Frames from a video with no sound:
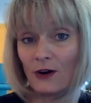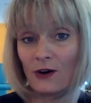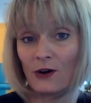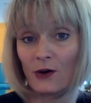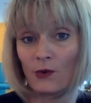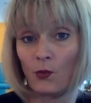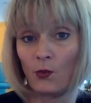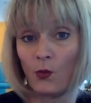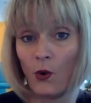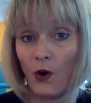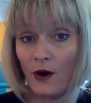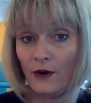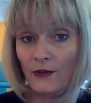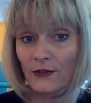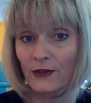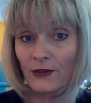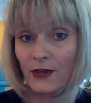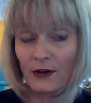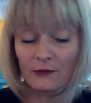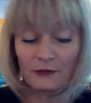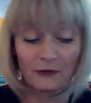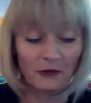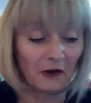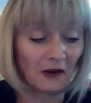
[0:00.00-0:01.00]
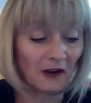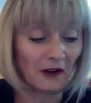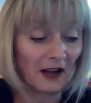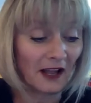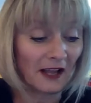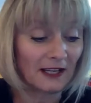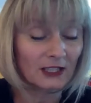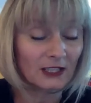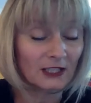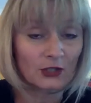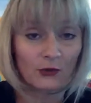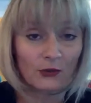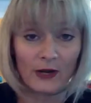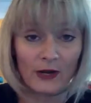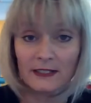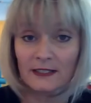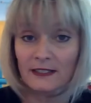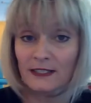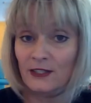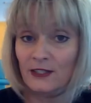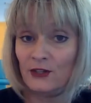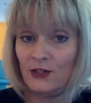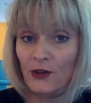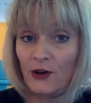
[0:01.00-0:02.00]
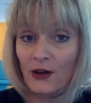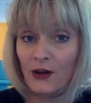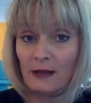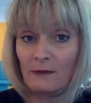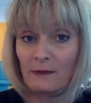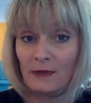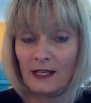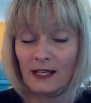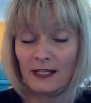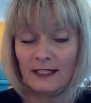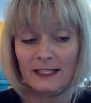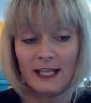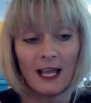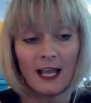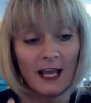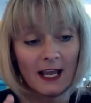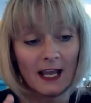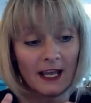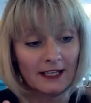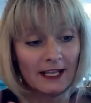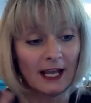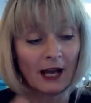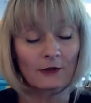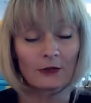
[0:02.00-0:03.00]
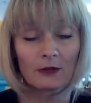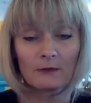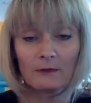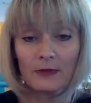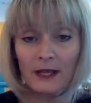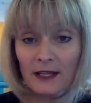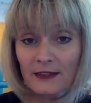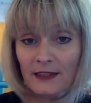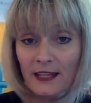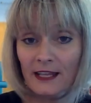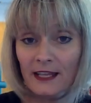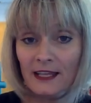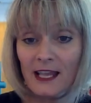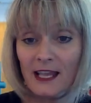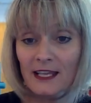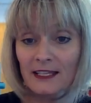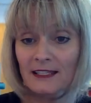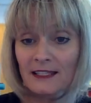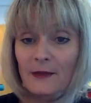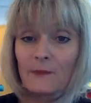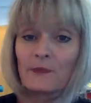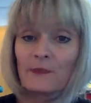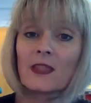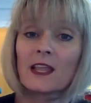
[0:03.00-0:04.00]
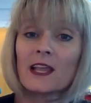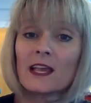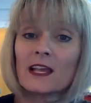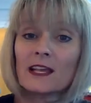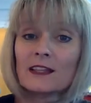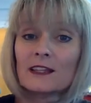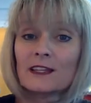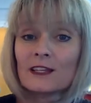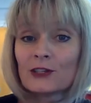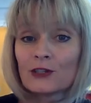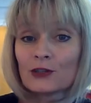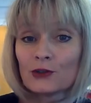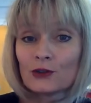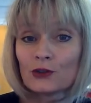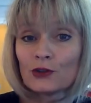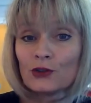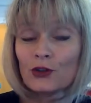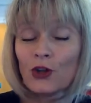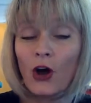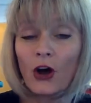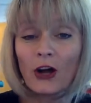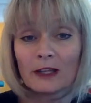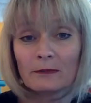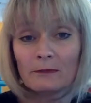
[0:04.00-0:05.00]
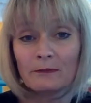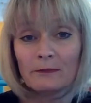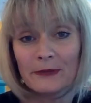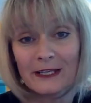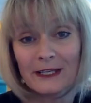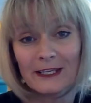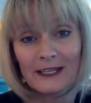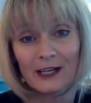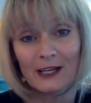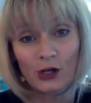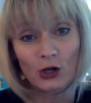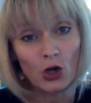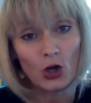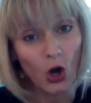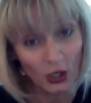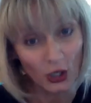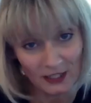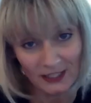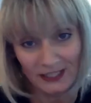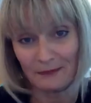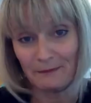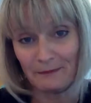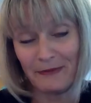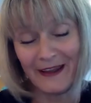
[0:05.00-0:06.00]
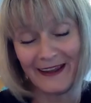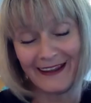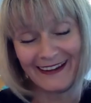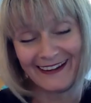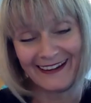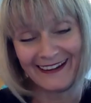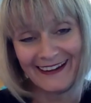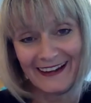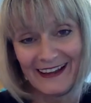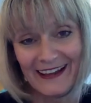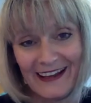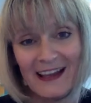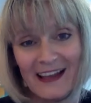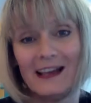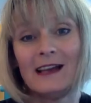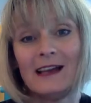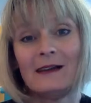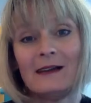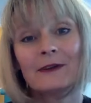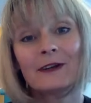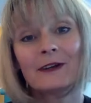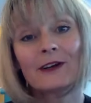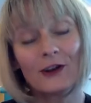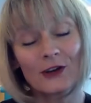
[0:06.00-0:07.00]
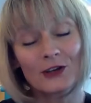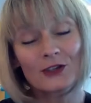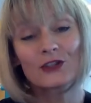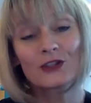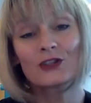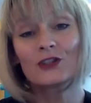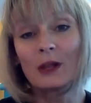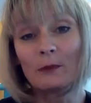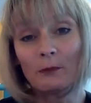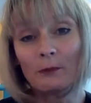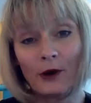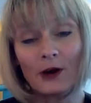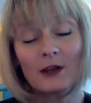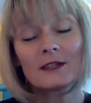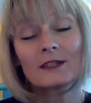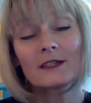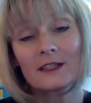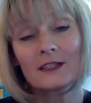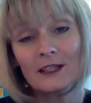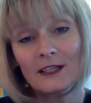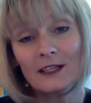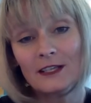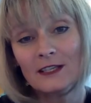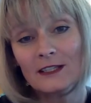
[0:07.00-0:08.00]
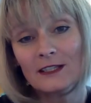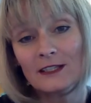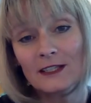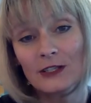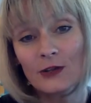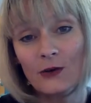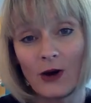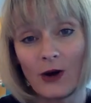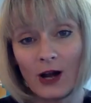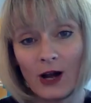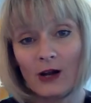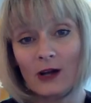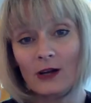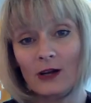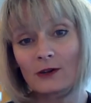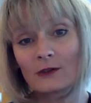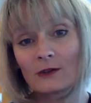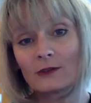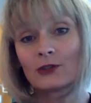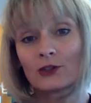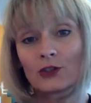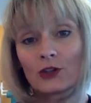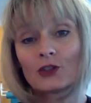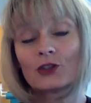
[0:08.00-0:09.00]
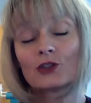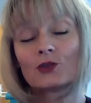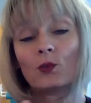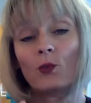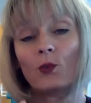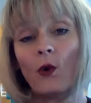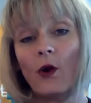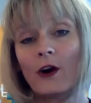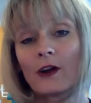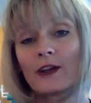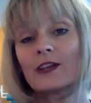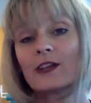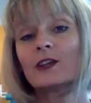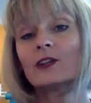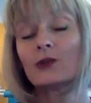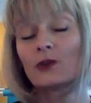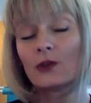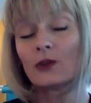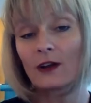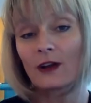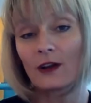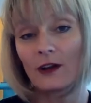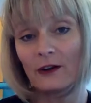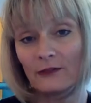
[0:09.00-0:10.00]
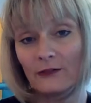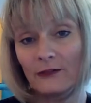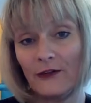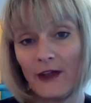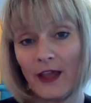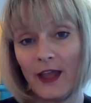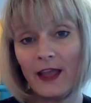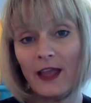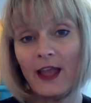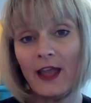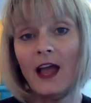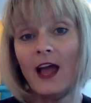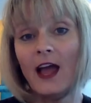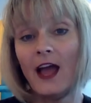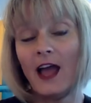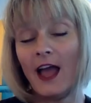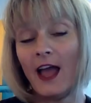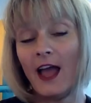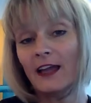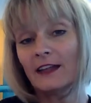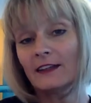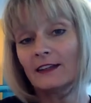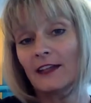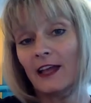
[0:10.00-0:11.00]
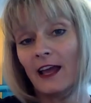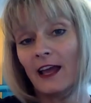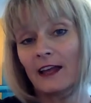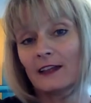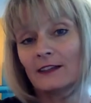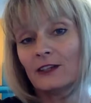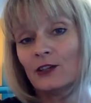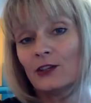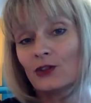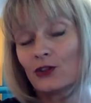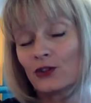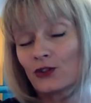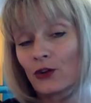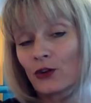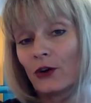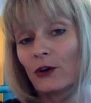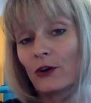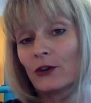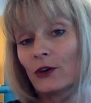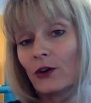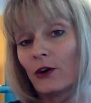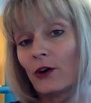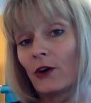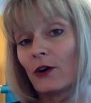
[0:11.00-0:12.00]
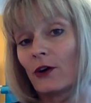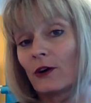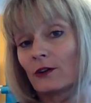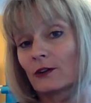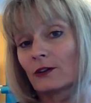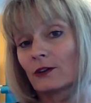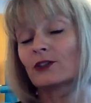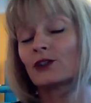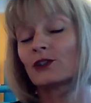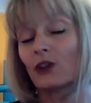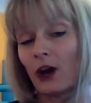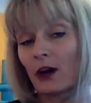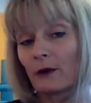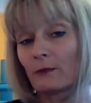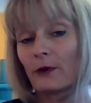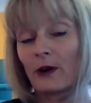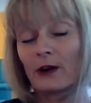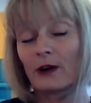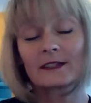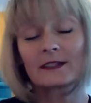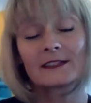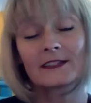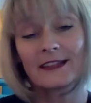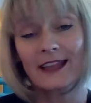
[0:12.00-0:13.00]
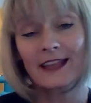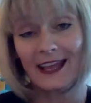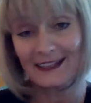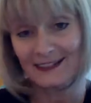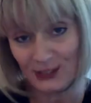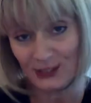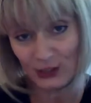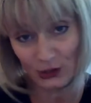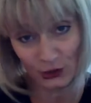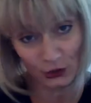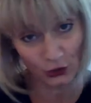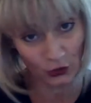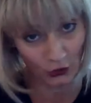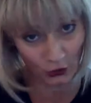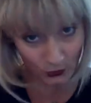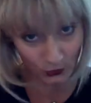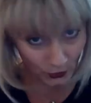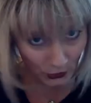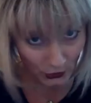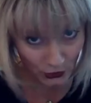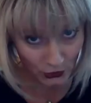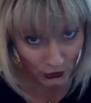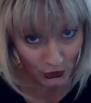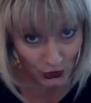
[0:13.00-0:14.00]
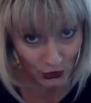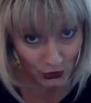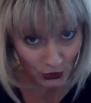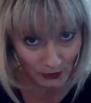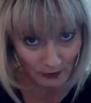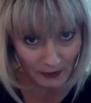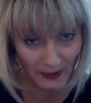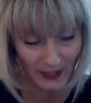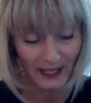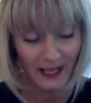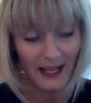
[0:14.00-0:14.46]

walk there for like 20, 30 minutes. Now the big thing is, this should not be gossiping, because the boss sees you are just walking to a cafe and then enjoy your Starbucks. That's not what it should be.